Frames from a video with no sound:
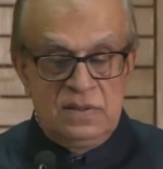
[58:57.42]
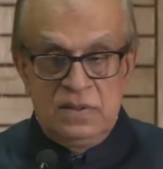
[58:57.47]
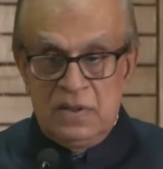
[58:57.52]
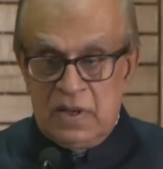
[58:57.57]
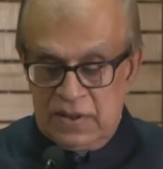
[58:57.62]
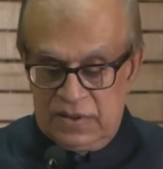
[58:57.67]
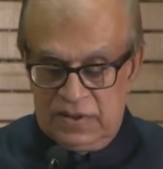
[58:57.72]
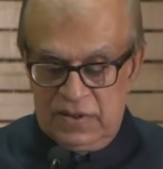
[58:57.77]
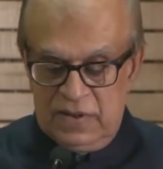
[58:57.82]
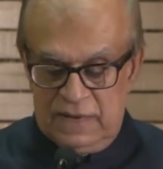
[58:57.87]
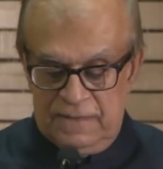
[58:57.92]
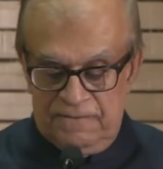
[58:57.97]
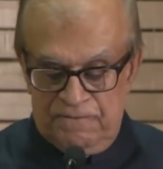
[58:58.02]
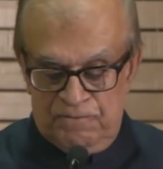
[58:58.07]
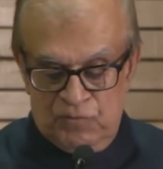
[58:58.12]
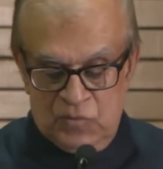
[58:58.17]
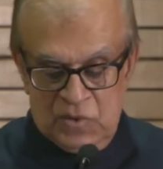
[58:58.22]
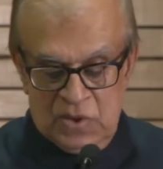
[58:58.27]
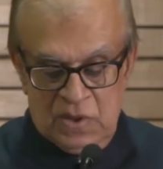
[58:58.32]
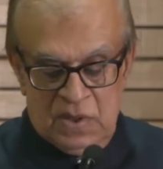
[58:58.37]
not there.
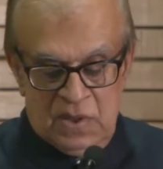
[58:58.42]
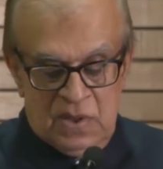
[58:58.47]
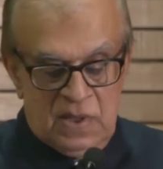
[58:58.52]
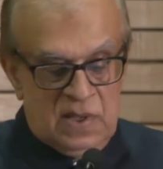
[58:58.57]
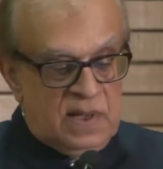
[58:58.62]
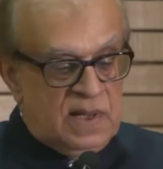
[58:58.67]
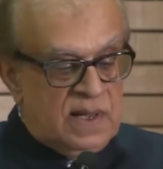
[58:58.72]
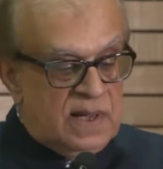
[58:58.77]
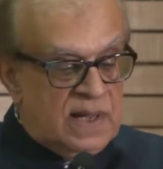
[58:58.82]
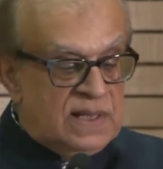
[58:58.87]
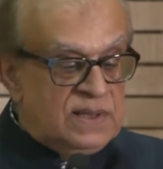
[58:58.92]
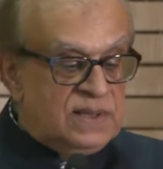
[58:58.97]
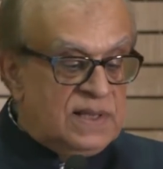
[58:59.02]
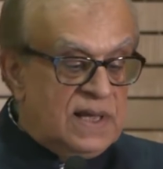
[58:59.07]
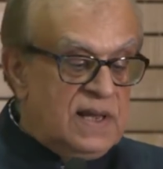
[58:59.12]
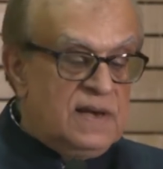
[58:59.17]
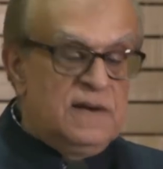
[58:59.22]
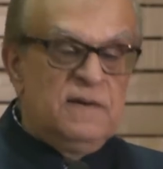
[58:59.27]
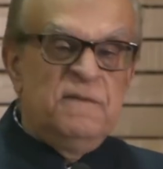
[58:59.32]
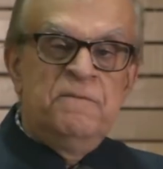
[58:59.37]
And
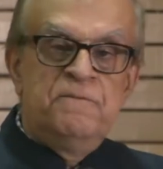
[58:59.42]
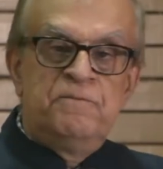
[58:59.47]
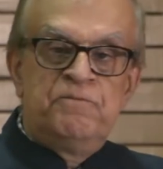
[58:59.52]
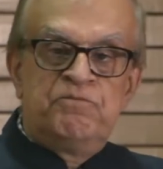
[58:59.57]
then